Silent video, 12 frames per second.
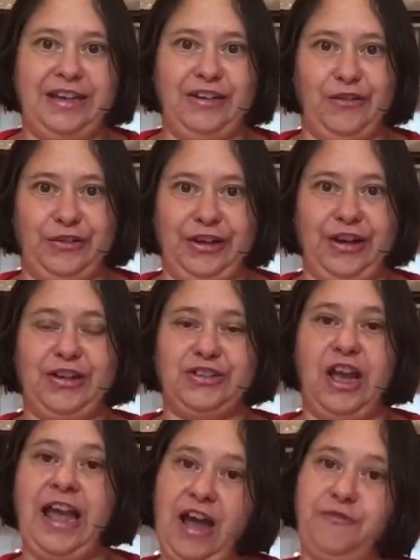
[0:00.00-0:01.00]
any longer,
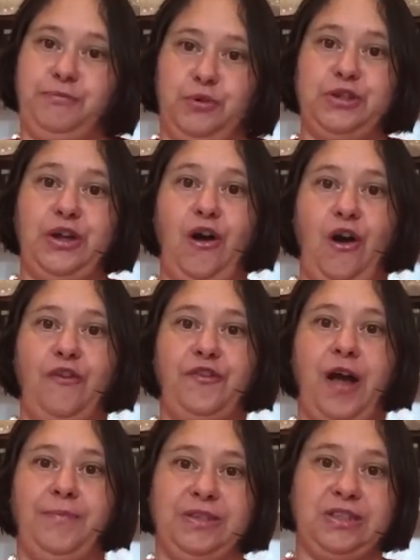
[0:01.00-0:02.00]
because I have put it off,
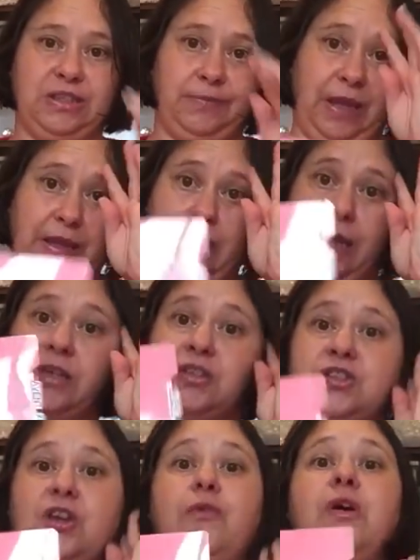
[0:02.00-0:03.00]
I must admit.
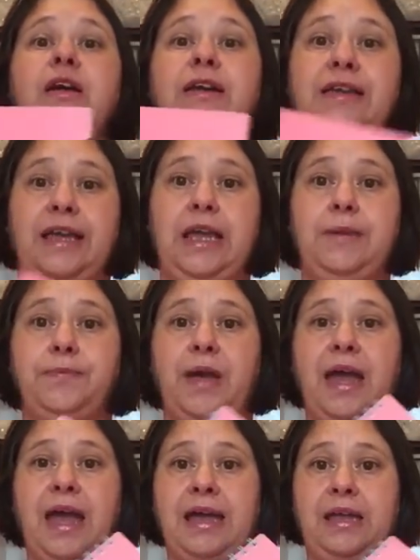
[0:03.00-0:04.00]
So keep
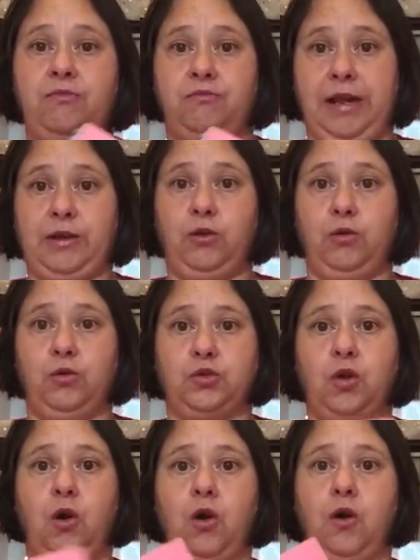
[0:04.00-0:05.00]
a
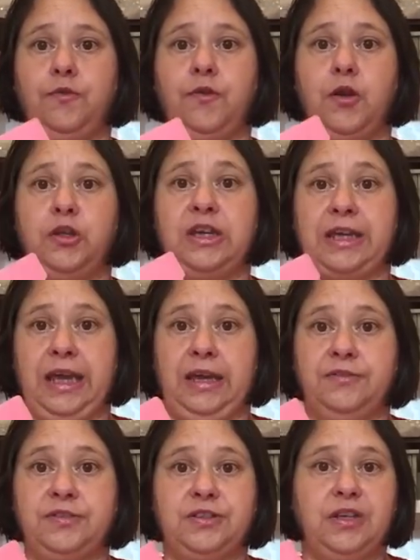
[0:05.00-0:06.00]
record of your
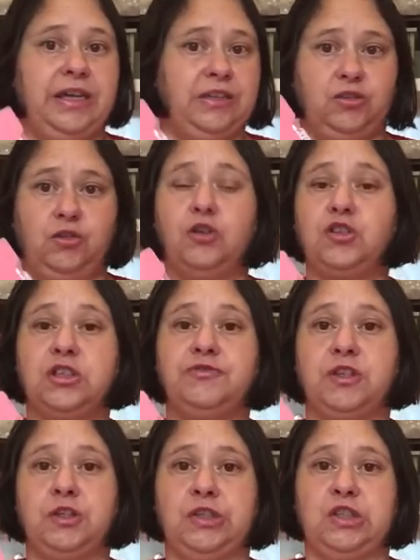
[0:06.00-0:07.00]
gifts. It's not just
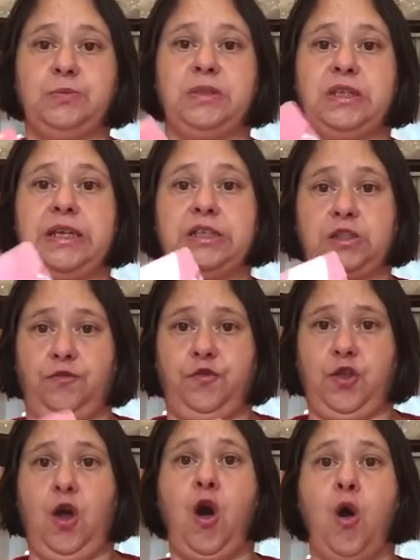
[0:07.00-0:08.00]
for Christmas, it's
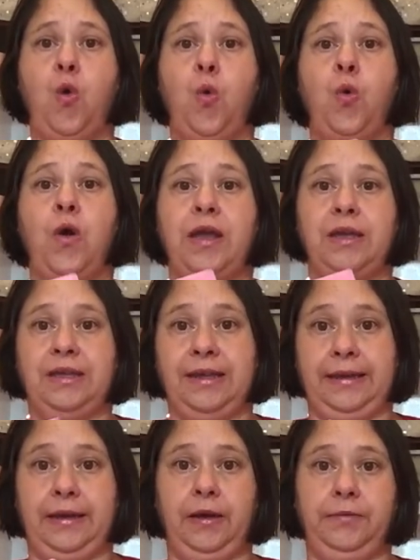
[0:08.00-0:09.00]
for the whole
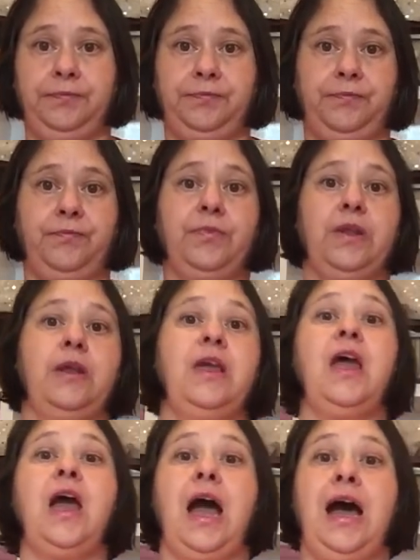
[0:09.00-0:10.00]
year.
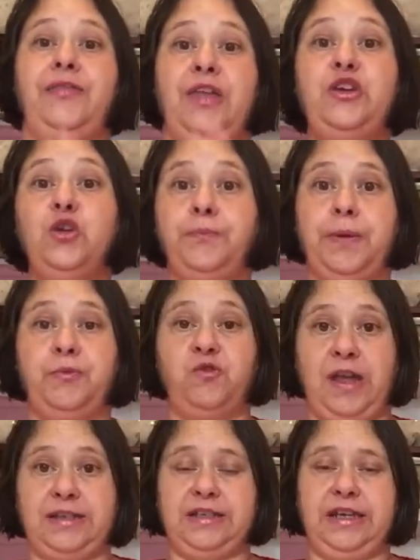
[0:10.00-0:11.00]
And then you'll be
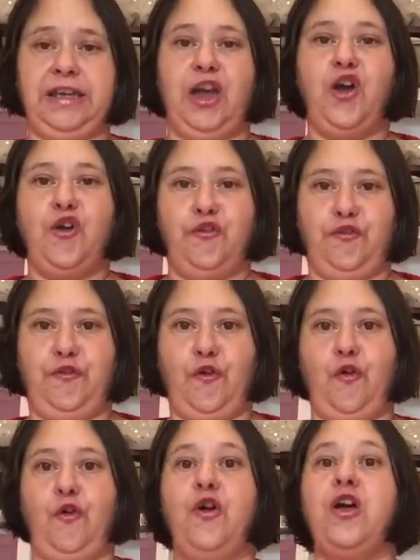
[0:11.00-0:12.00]
ready
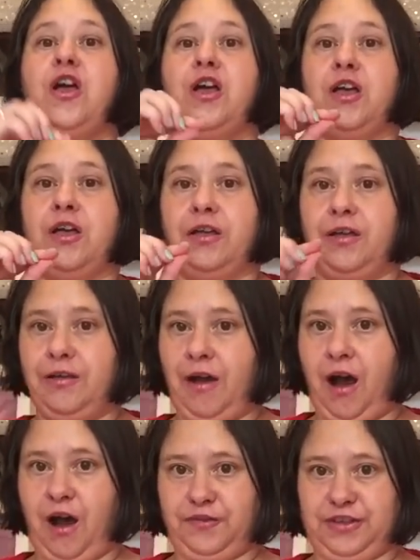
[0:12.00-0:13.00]
for
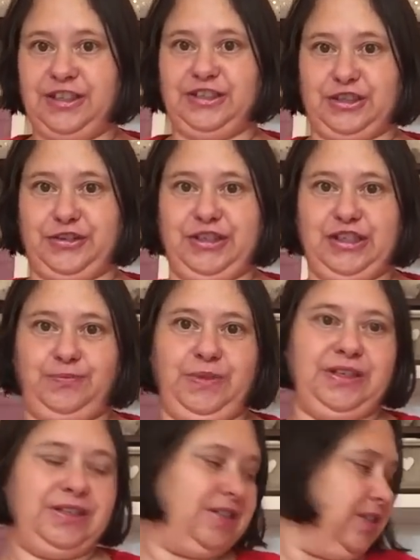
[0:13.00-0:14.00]
after this
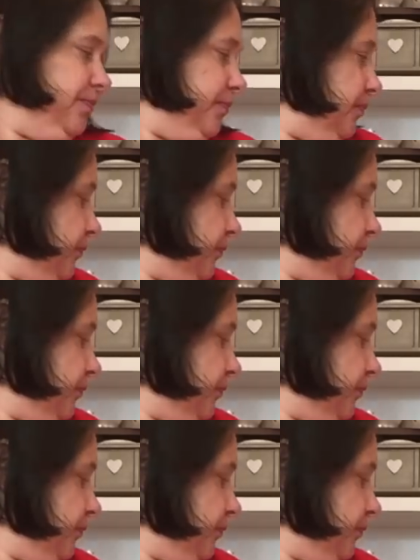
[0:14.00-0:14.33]
Christmas.